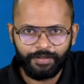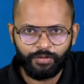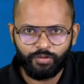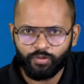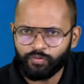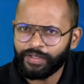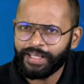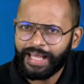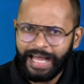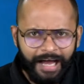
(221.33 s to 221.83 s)
Do
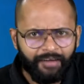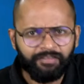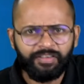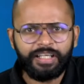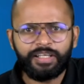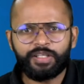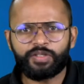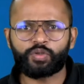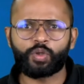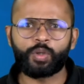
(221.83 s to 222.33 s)
we have
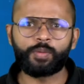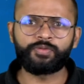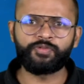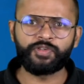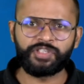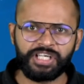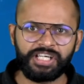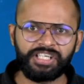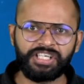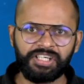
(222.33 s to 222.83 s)
telescopes
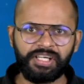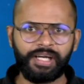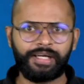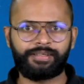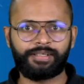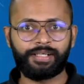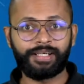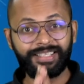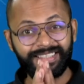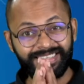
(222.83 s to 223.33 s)
which can
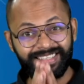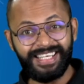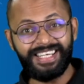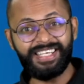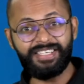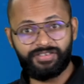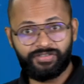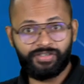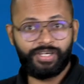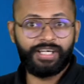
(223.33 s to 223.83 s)
detect
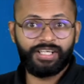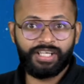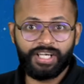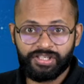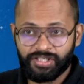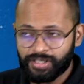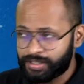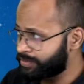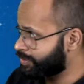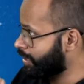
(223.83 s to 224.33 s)
these
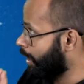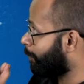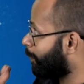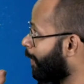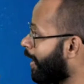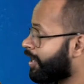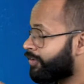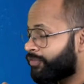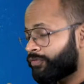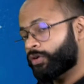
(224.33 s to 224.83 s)
radiations
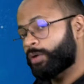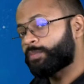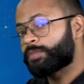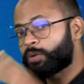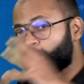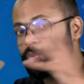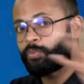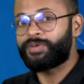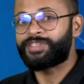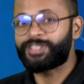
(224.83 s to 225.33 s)
apart from
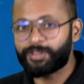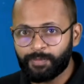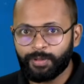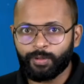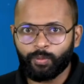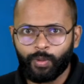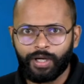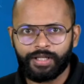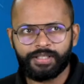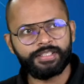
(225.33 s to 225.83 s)
the
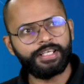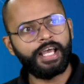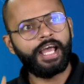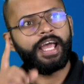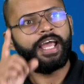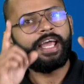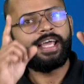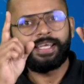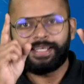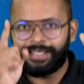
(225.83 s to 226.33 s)
visible ones?
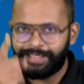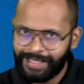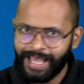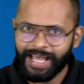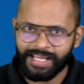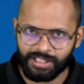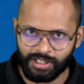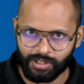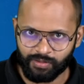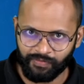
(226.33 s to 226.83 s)

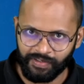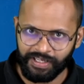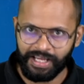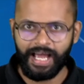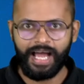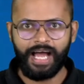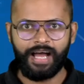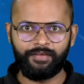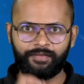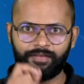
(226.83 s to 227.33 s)
Yes, we
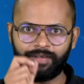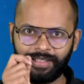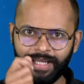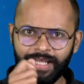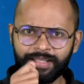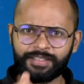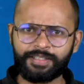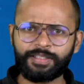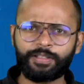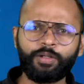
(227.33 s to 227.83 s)
have.
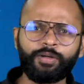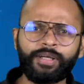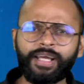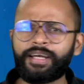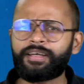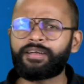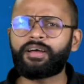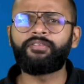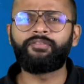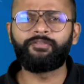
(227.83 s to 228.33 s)
Let's look
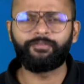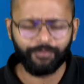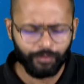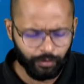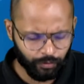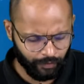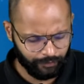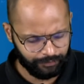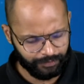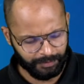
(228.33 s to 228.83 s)
at a
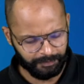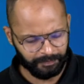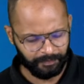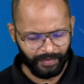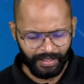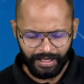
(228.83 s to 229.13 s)
few of them.